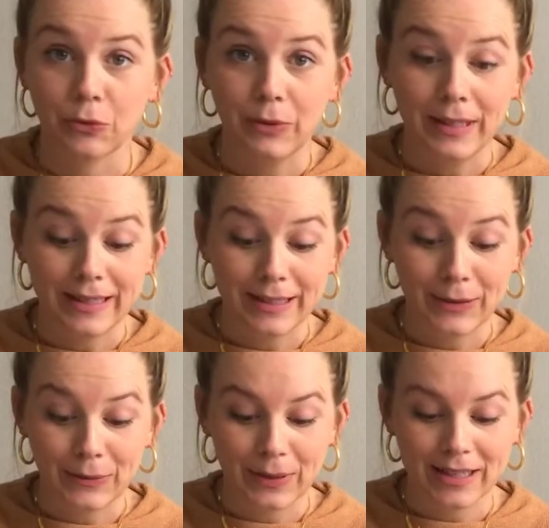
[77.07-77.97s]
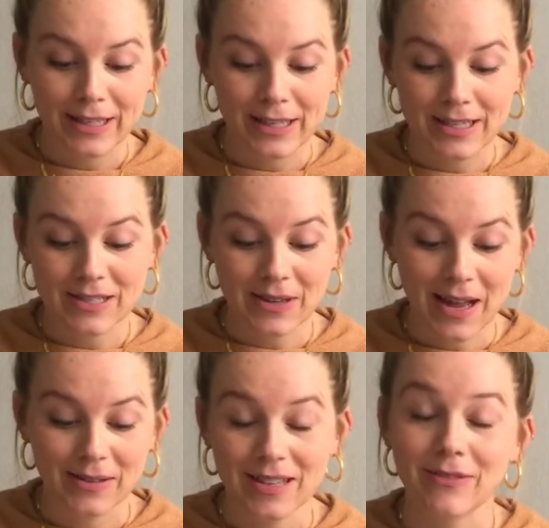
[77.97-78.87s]
really, really good, so I'll
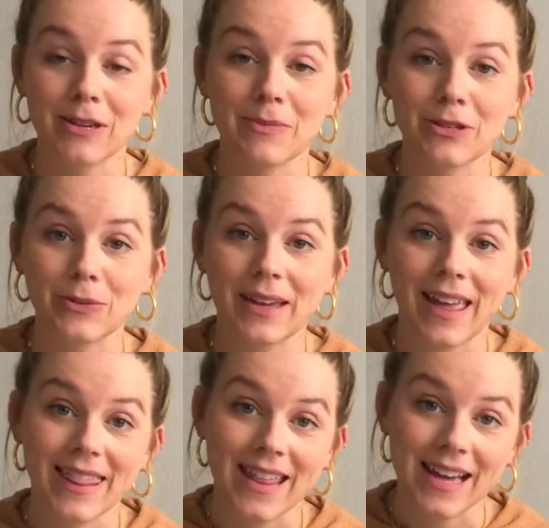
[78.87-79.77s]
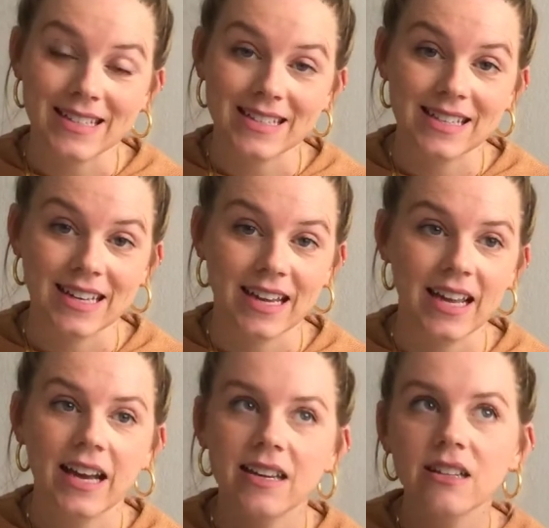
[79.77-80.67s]
definitely be doing that tonight.
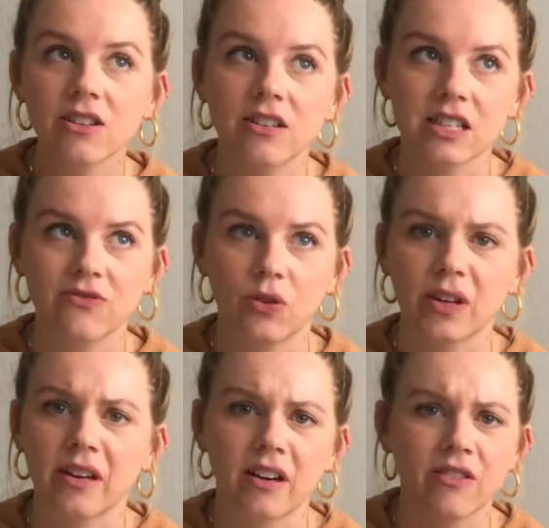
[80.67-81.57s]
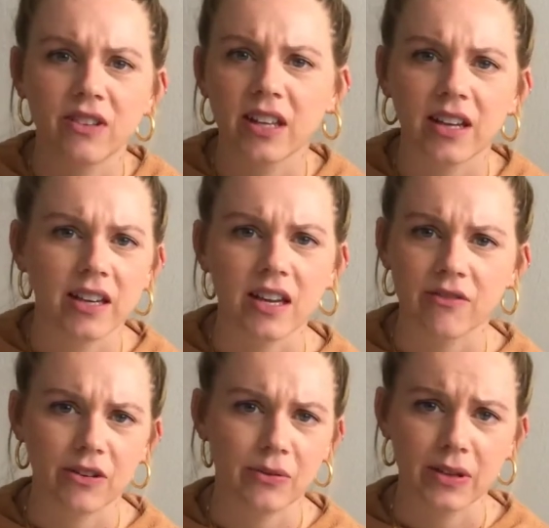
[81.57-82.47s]
I need a good exfoliator. I feel like I
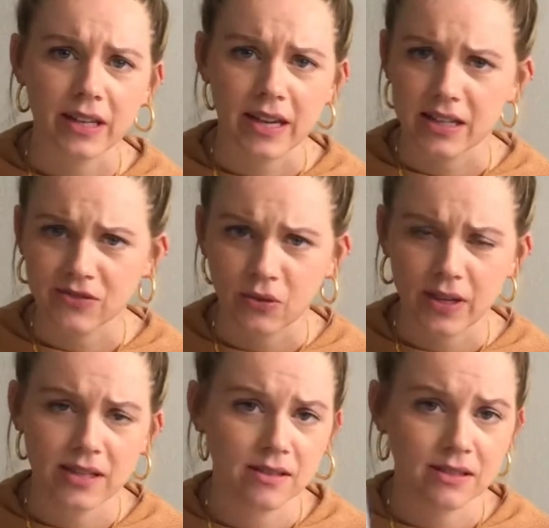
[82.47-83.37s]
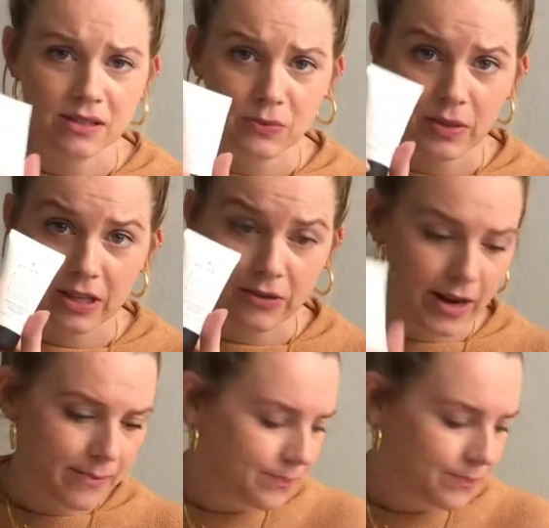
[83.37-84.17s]
never really exfoliate, so this is really great.